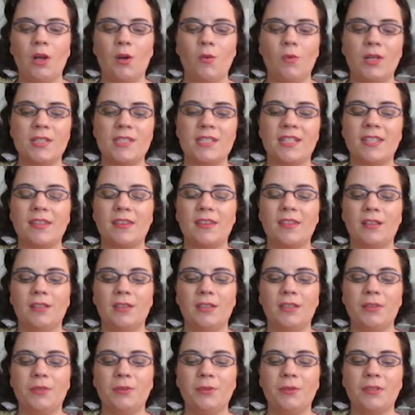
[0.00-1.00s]
was get the
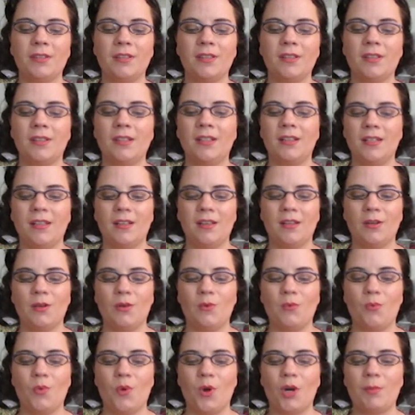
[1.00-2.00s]
glue
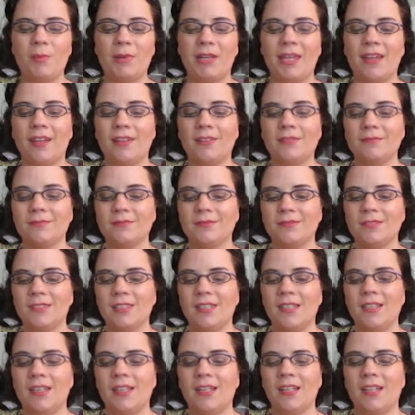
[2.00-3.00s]
warm again
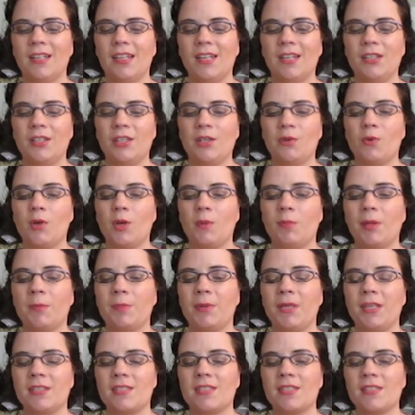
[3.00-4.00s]
in your Worbla
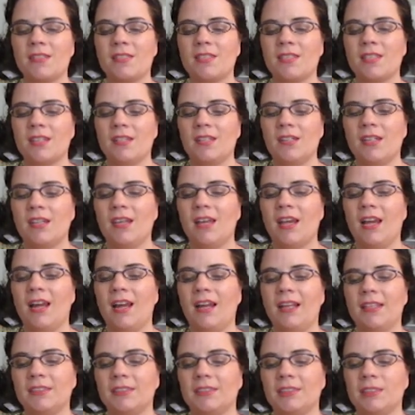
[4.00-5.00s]
pieces
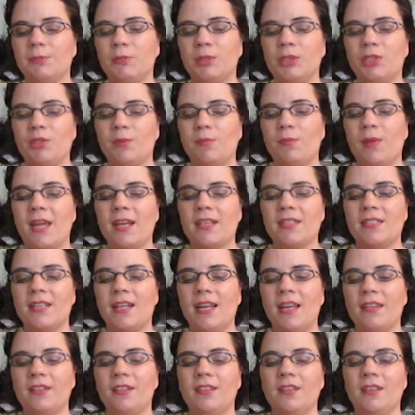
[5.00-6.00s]
and smush them back
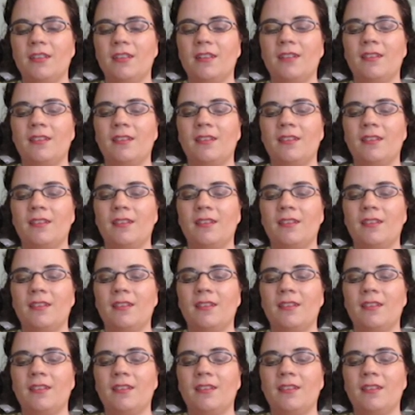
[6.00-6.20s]
together.